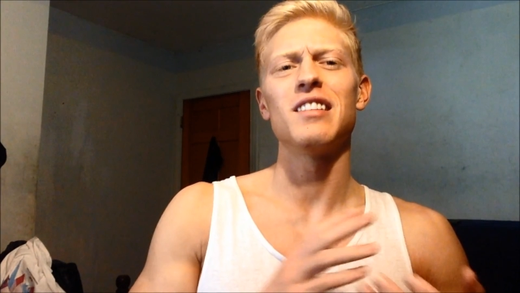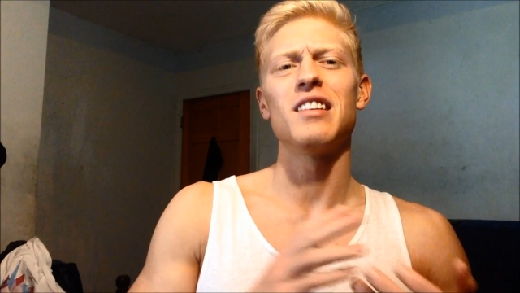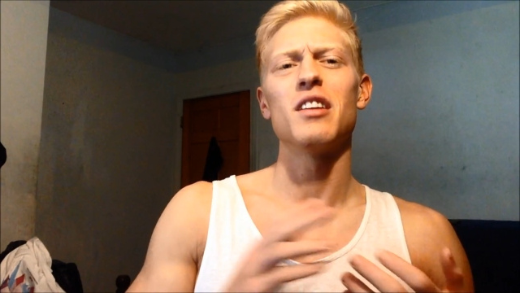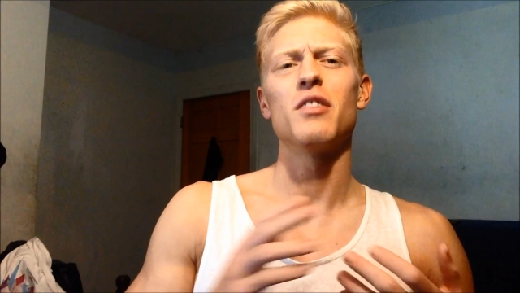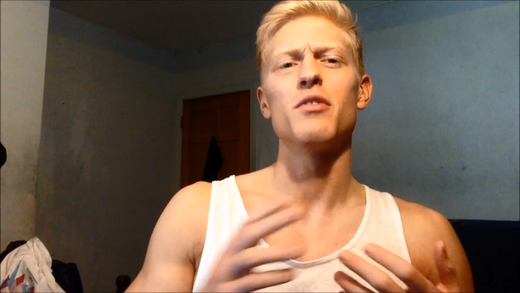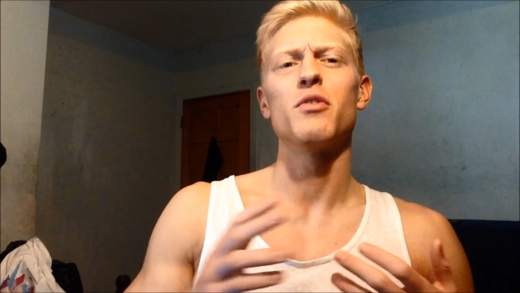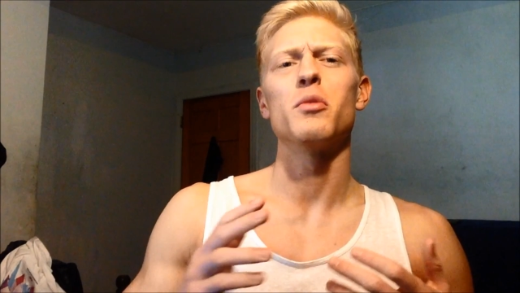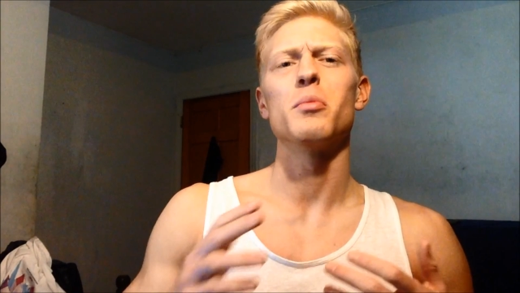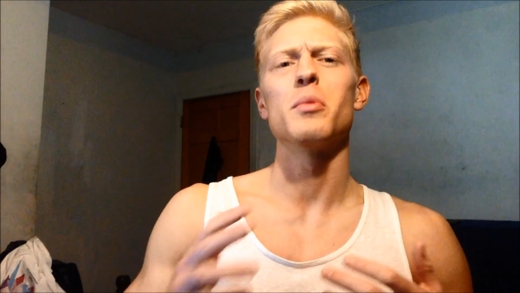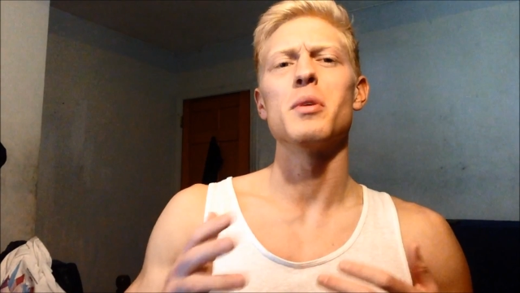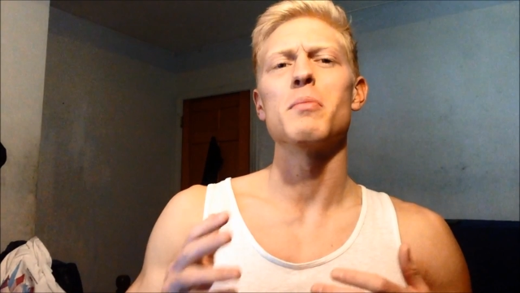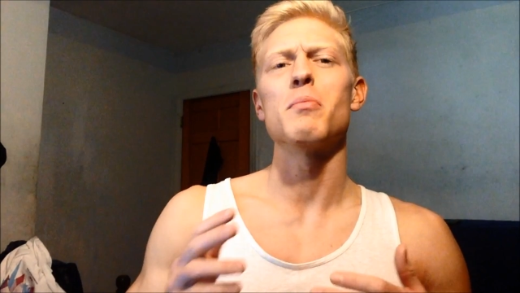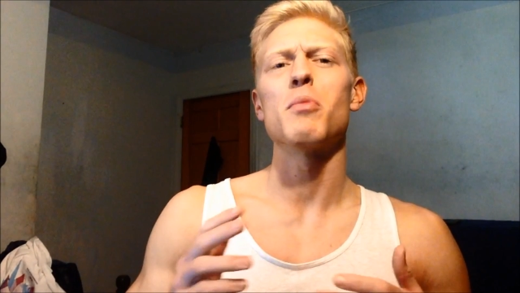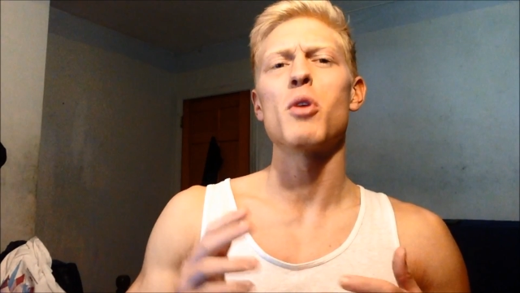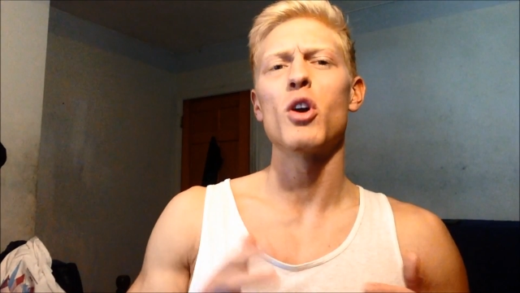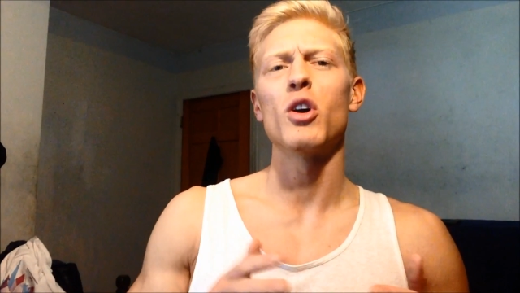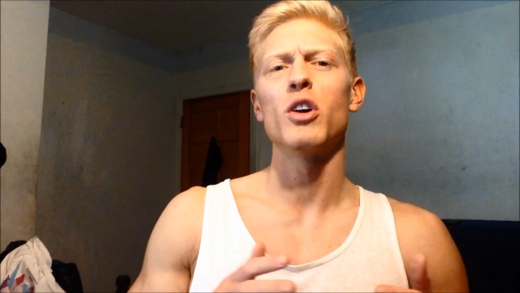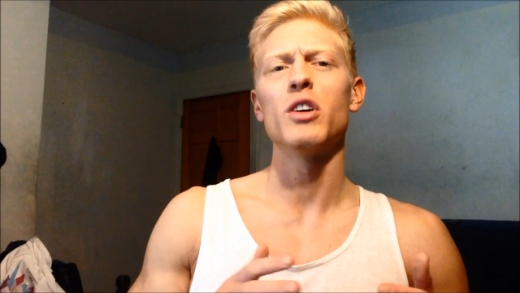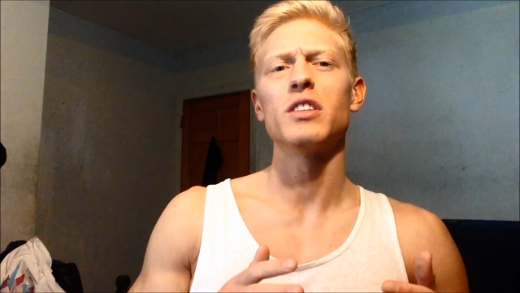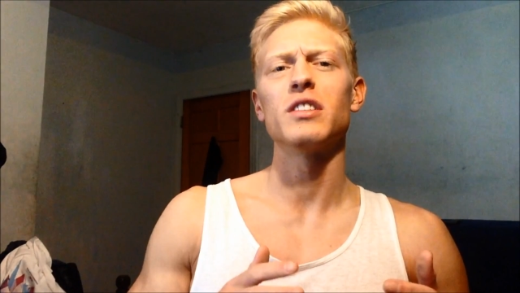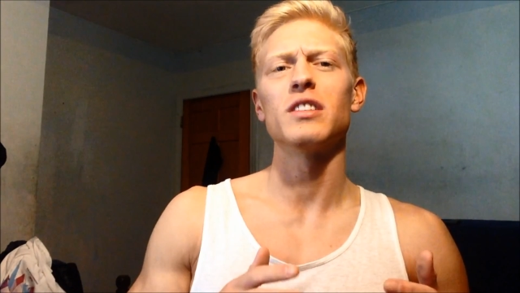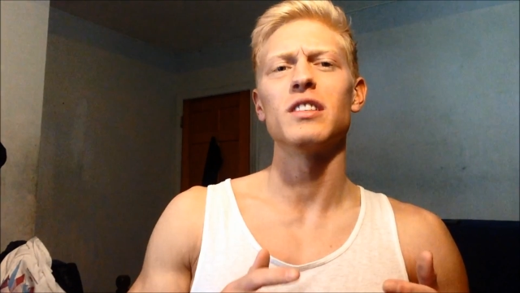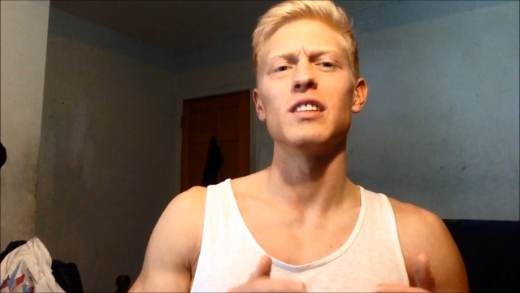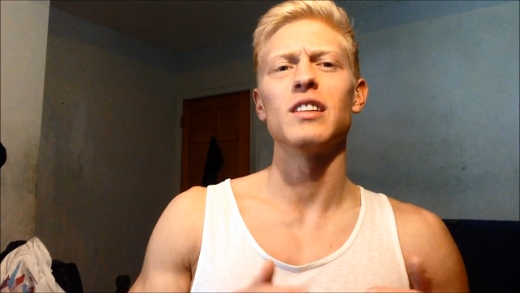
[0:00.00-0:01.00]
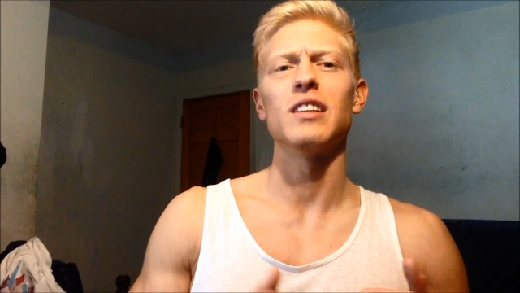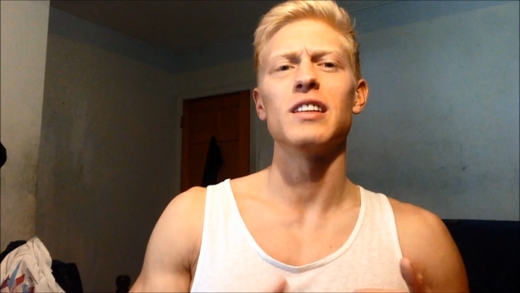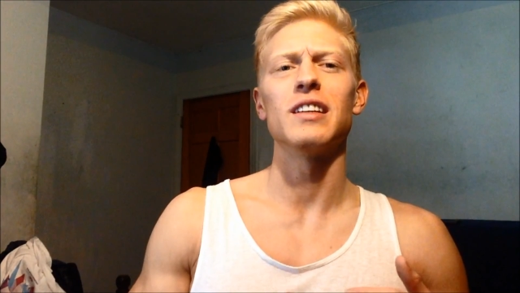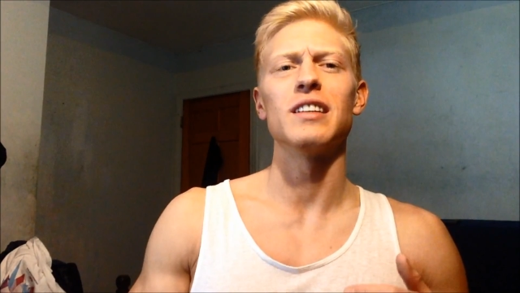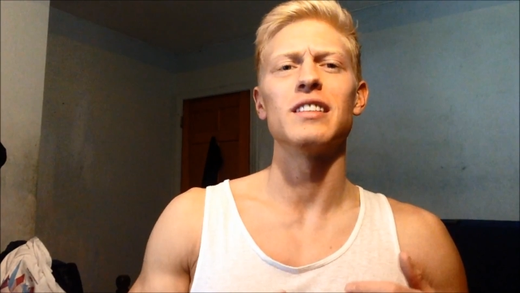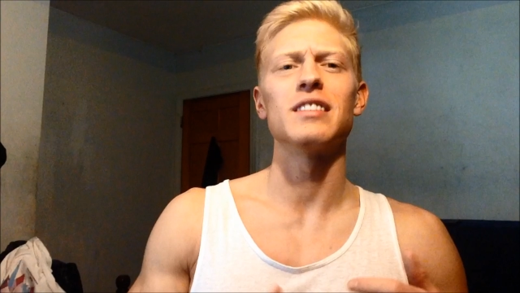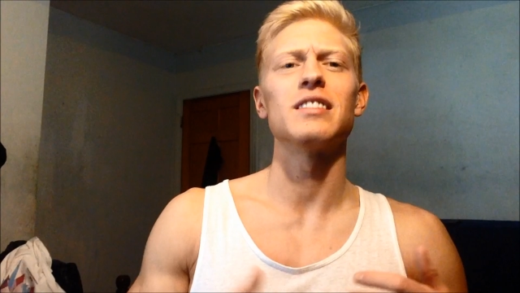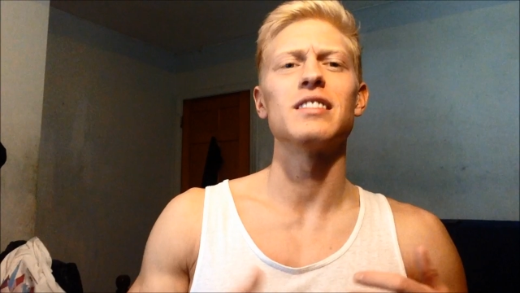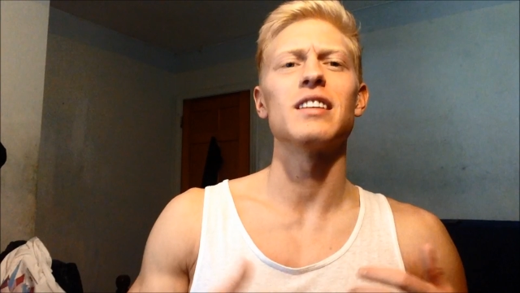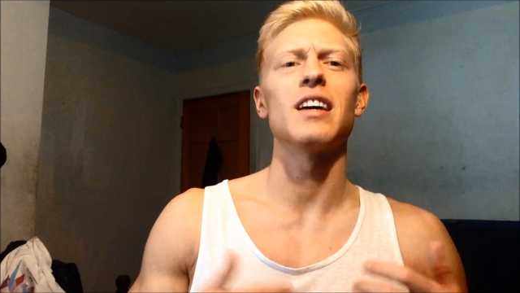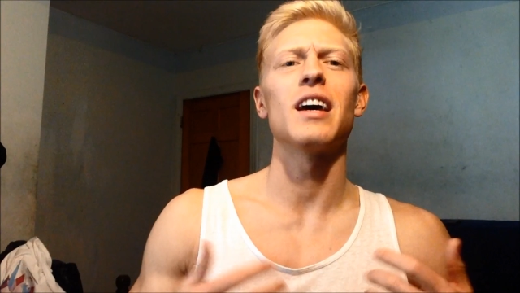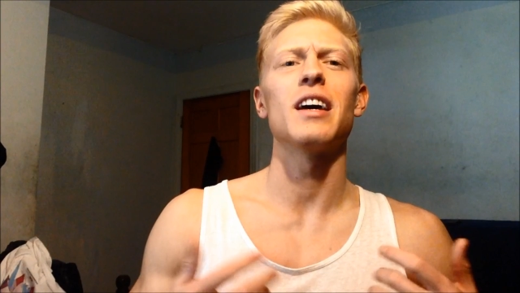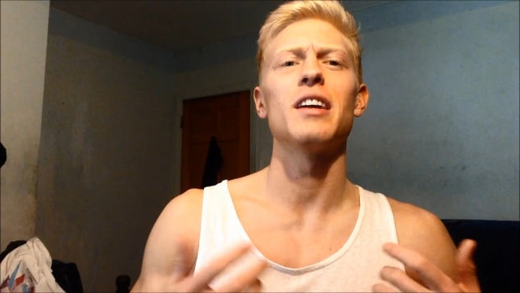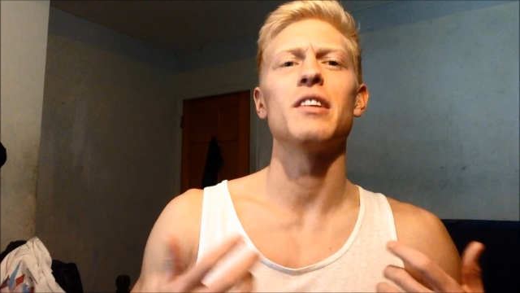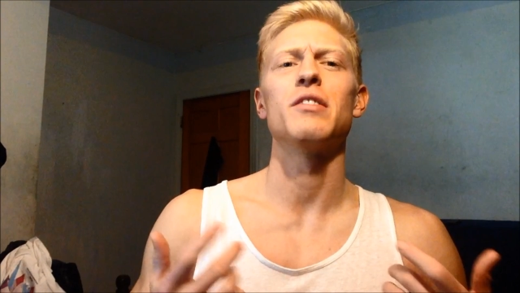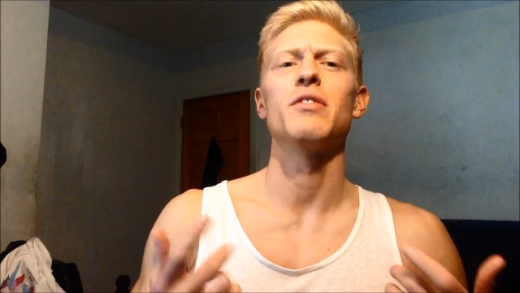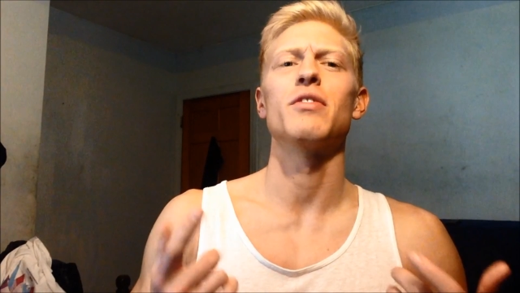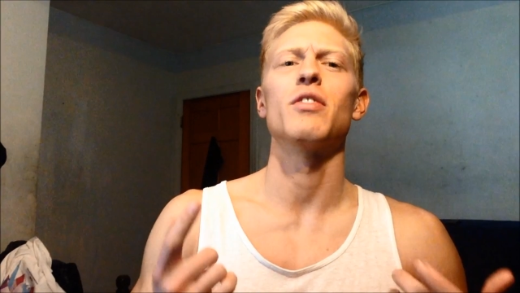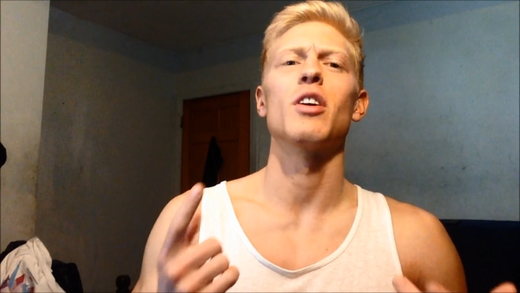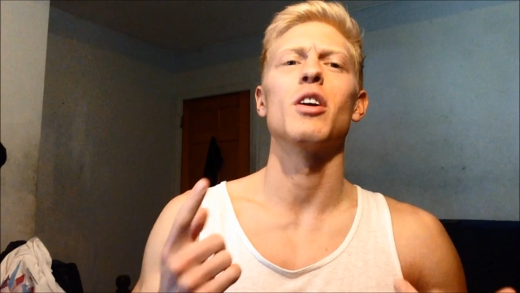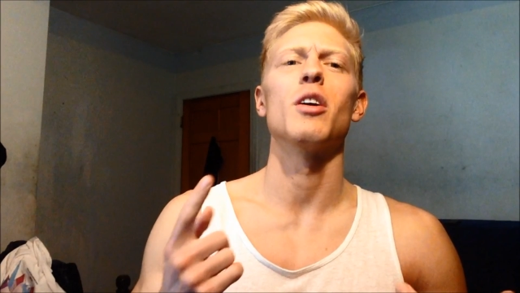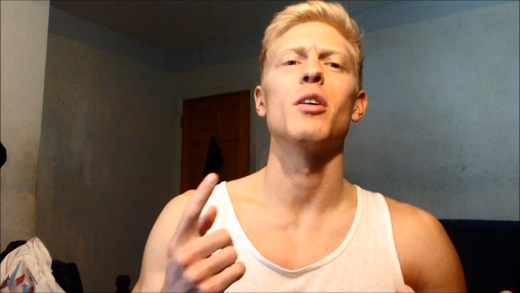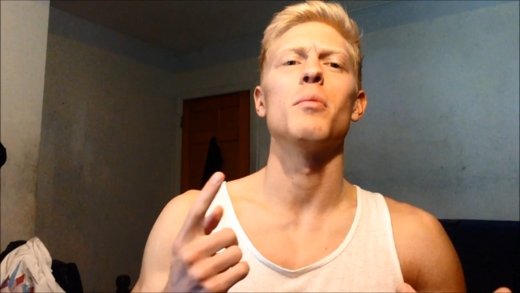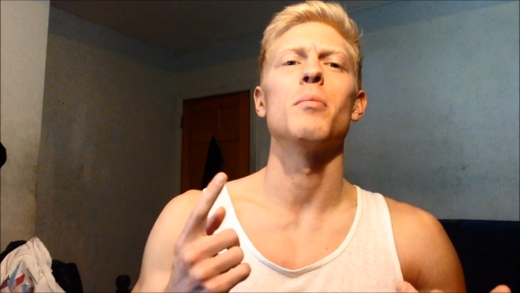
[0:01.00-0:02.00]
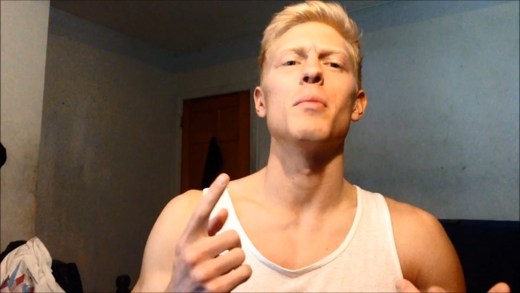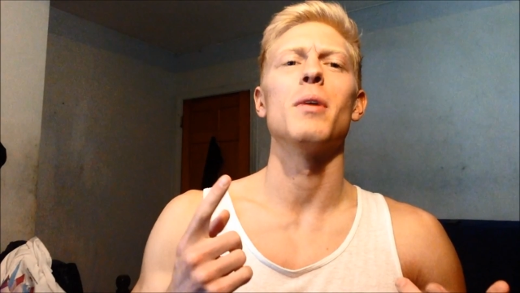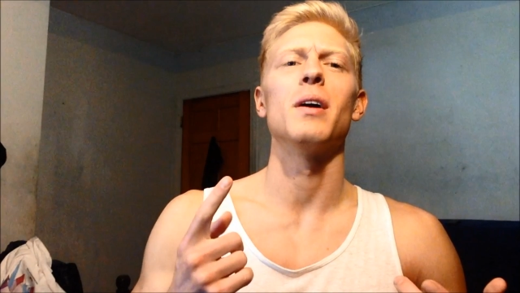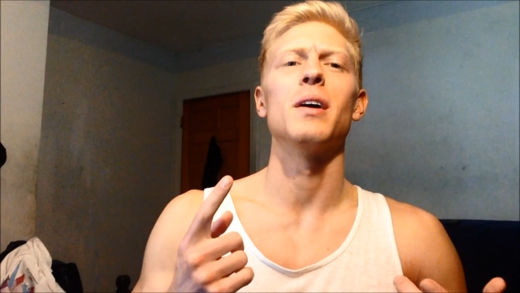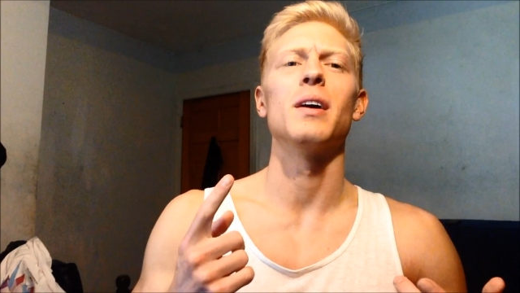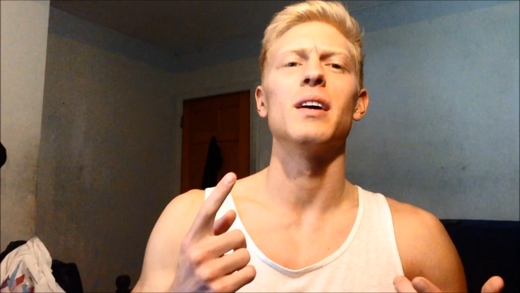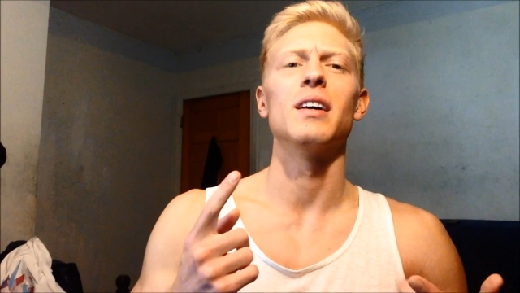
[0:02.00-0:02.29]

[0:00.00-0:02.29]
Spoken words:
did for me personally, aside from